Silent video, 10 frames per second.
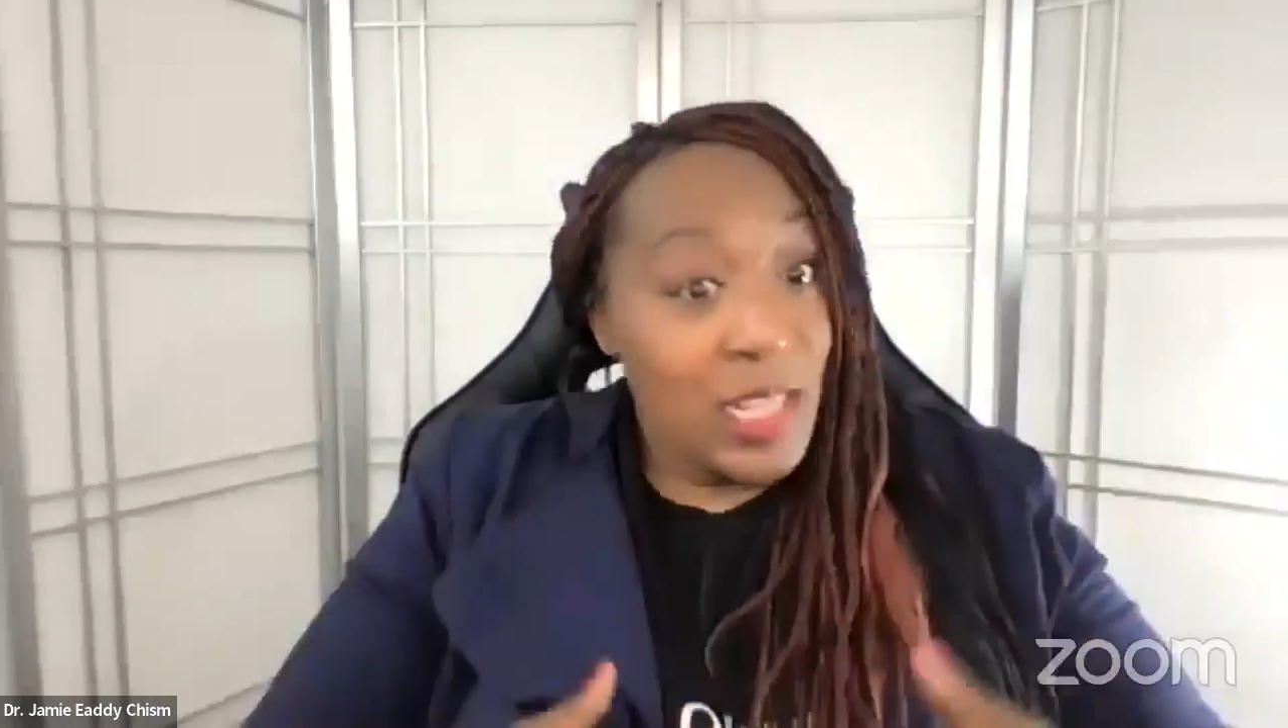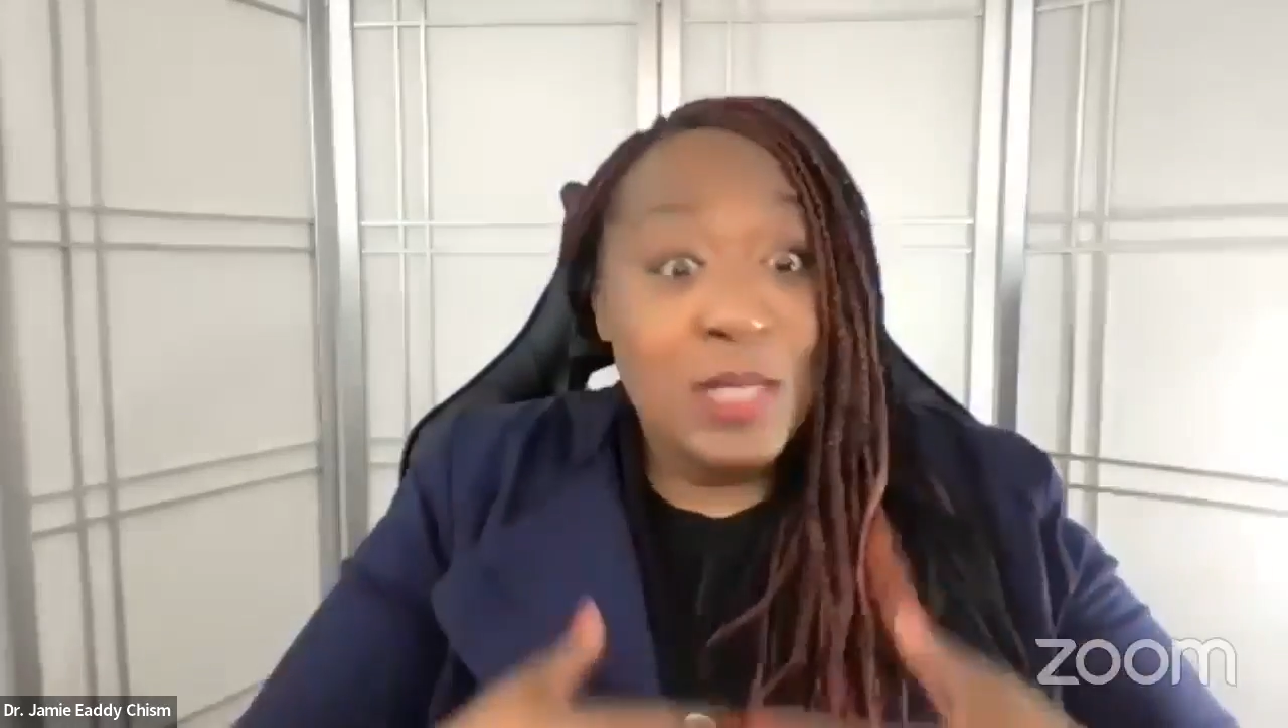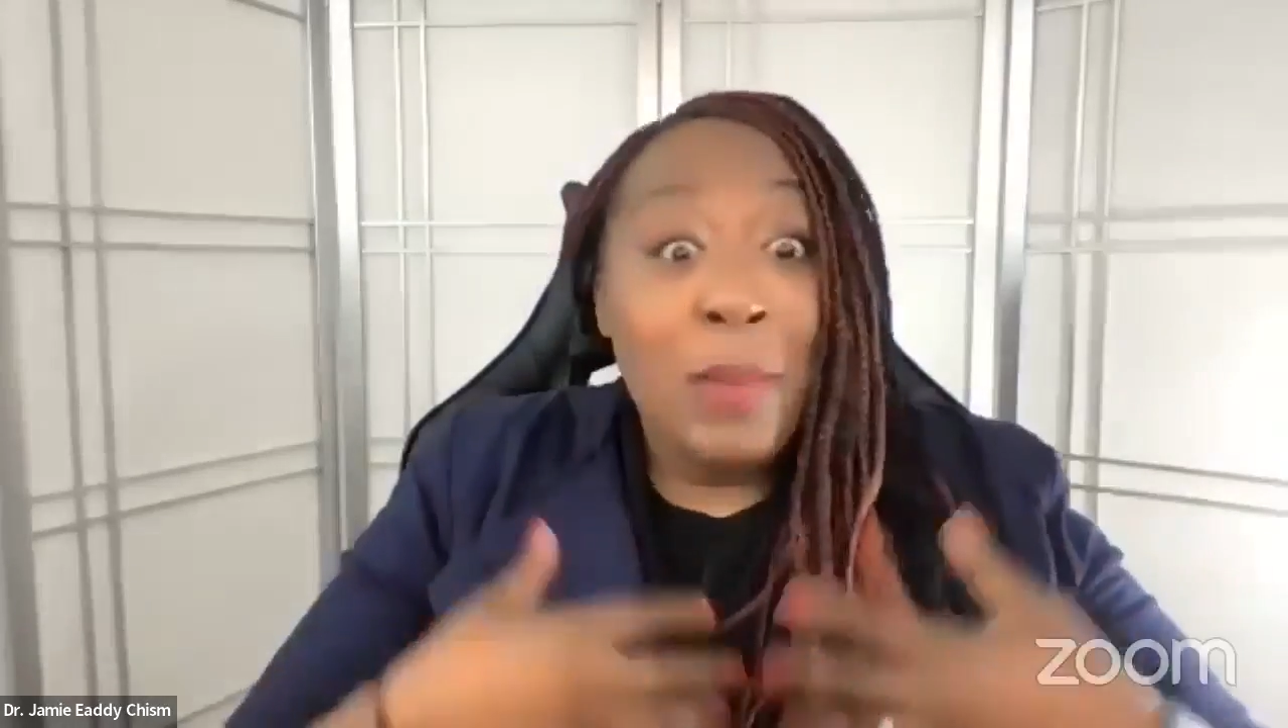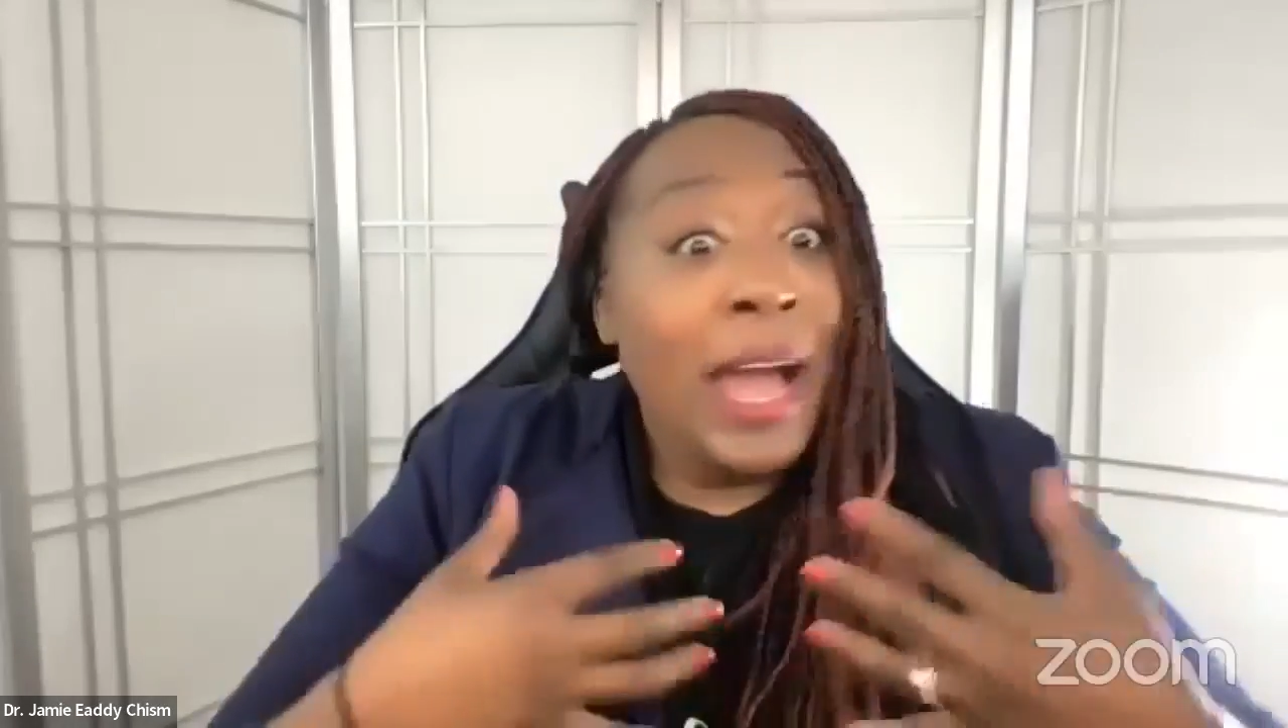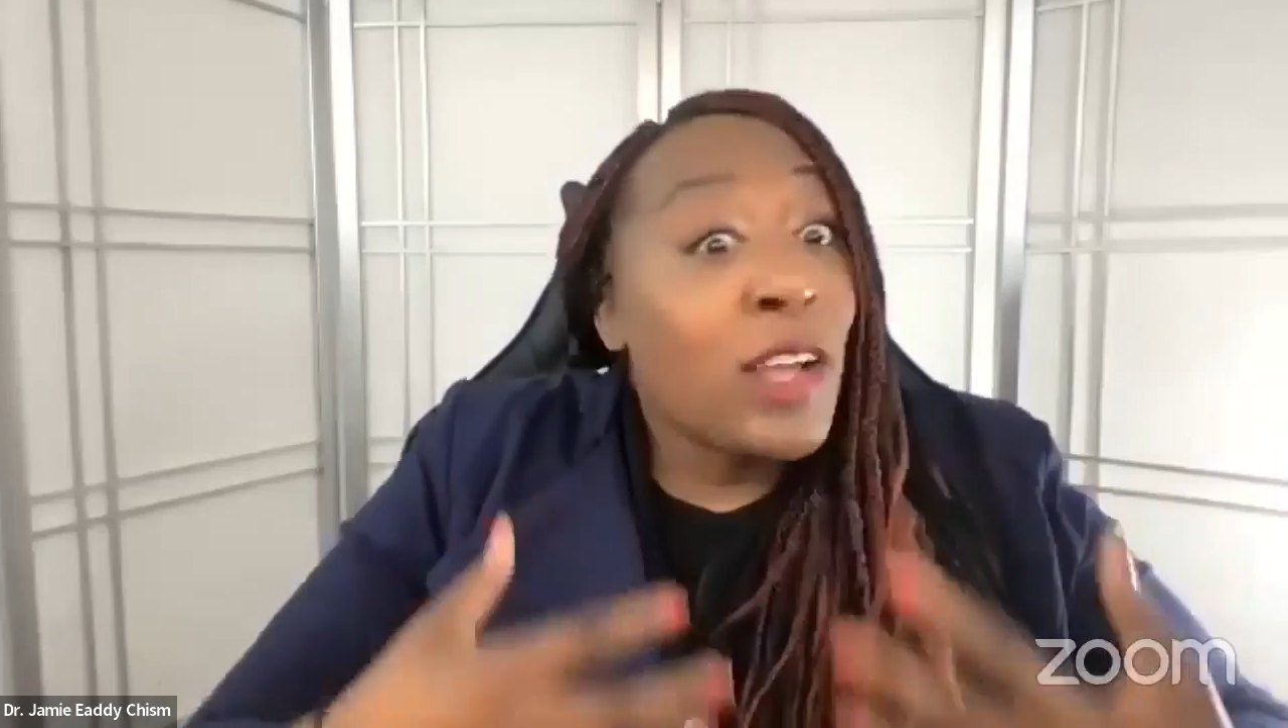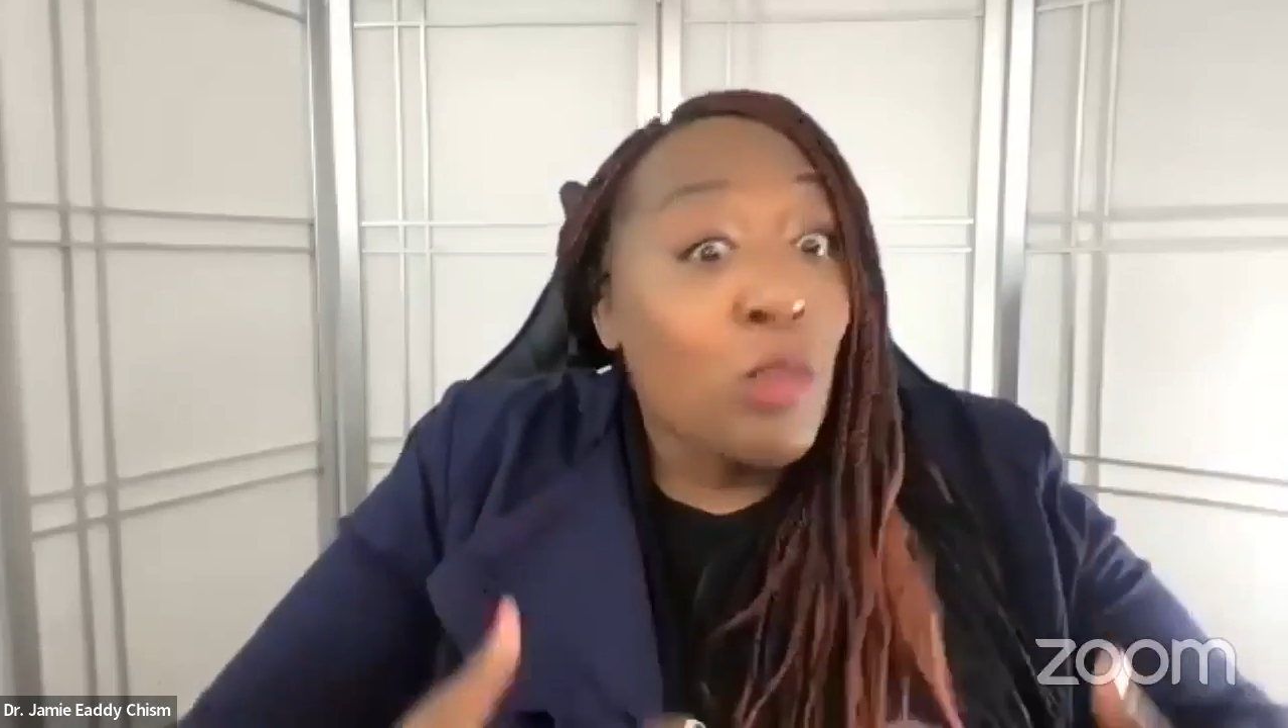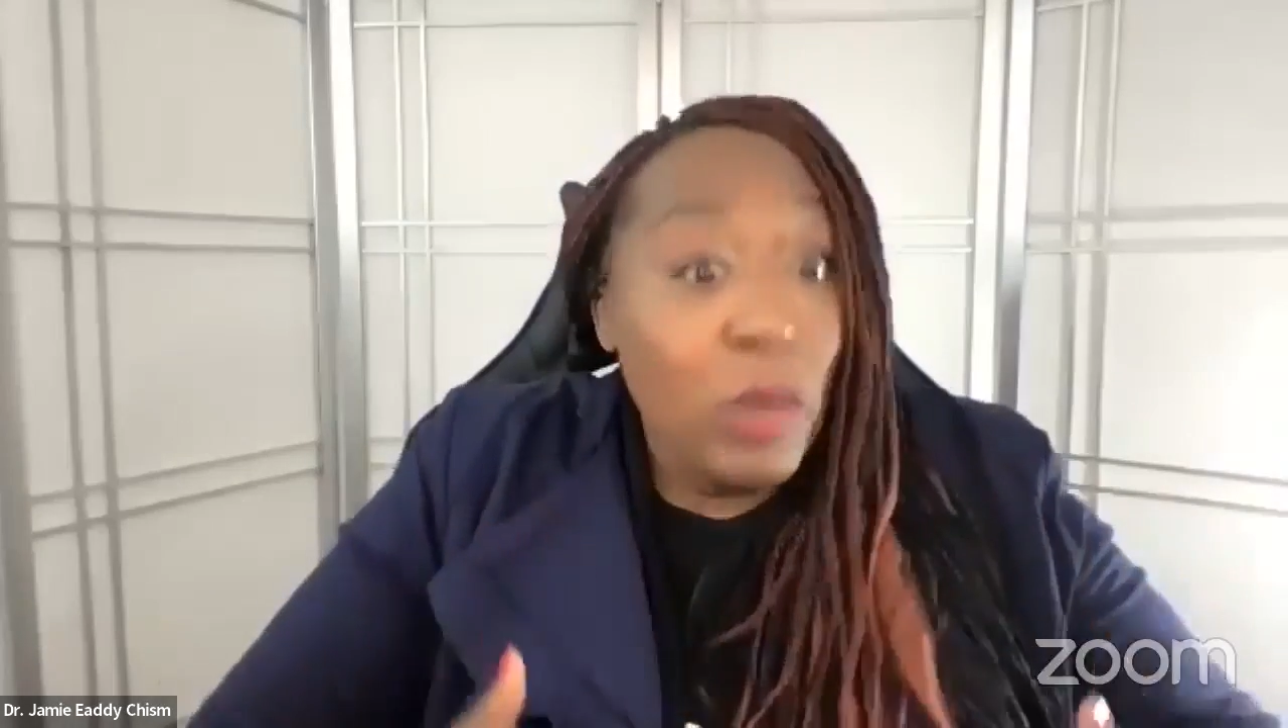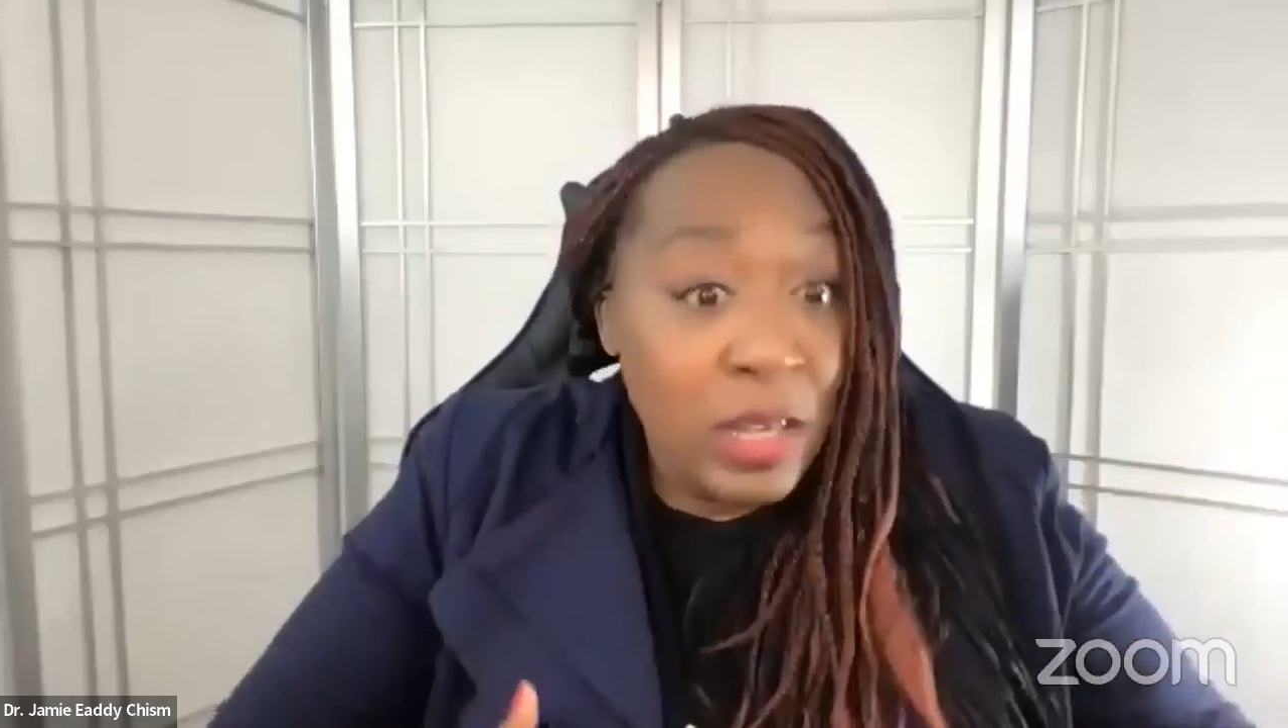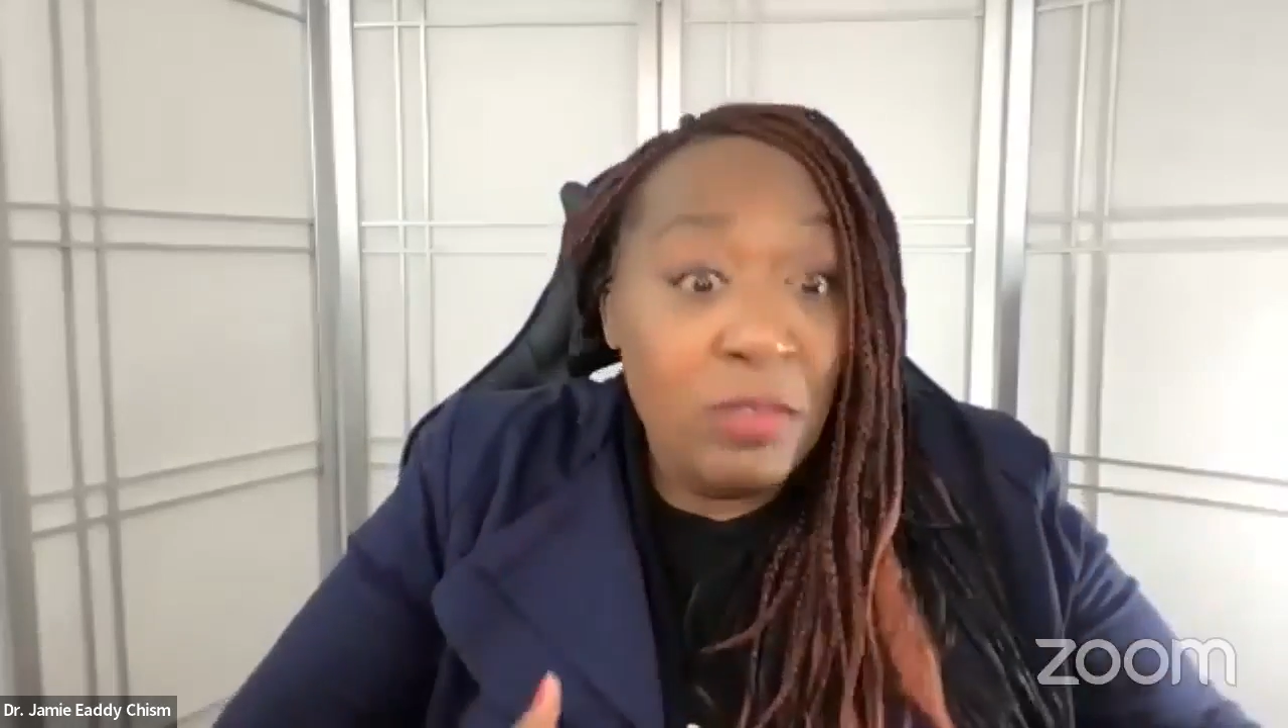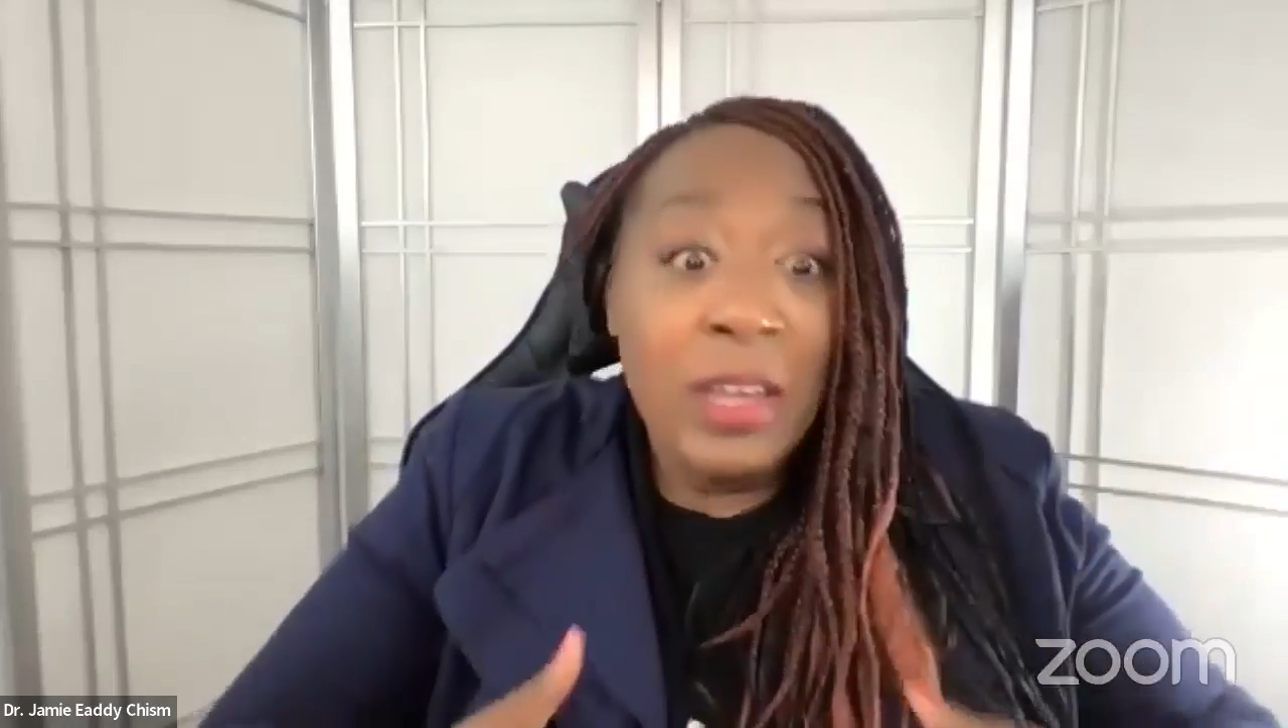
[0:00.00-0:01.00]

is my grief.